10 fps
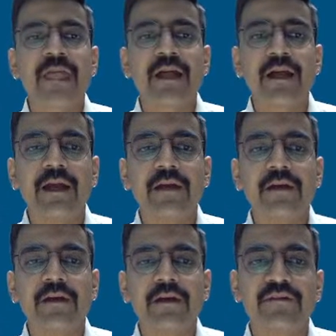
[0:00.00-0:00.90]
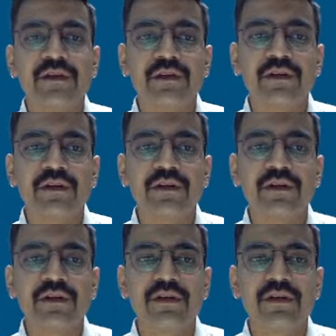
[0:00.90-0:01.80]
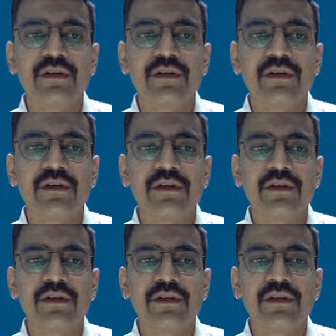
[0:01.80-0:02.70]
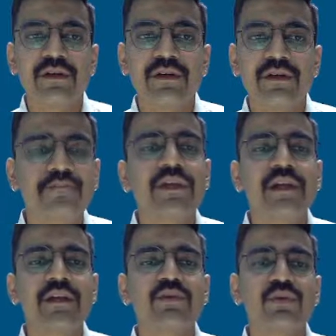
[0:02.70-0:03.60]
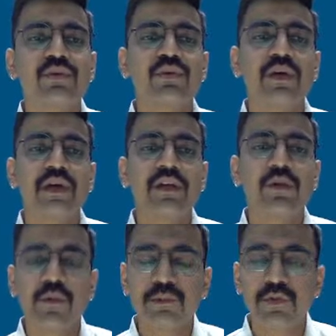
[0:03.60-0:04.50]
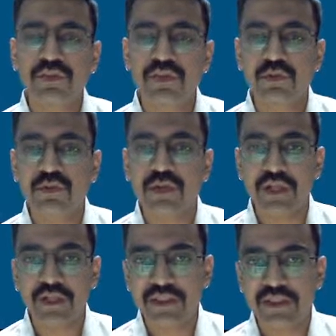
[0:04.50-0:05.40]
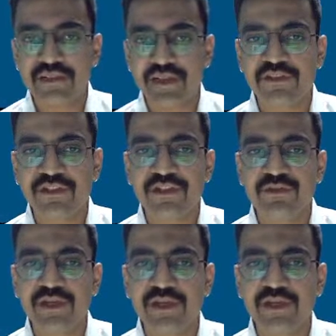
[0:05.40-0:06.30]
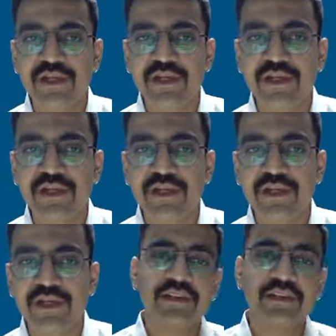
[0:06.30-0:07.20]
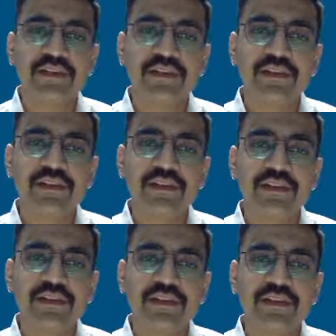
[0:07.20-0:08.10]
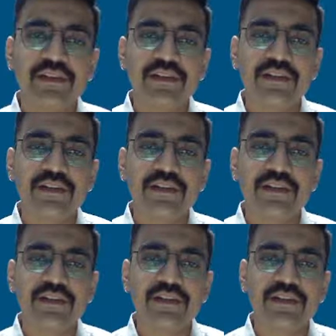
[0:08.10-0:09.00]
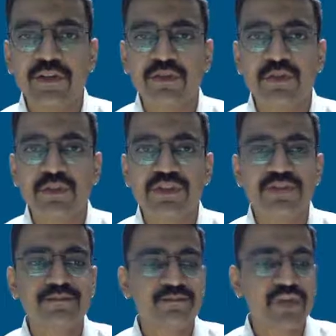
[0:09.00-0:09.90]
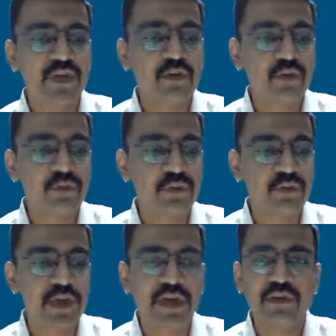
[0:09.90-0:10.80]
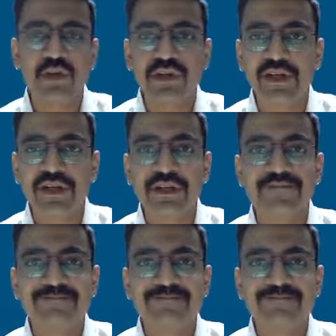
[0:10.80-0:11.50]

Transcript: and where live interaction would also take place, right? So I hope to see you in these live sessions one day, and this is it for this class. All right, thank you so much. I hope you had a good learning.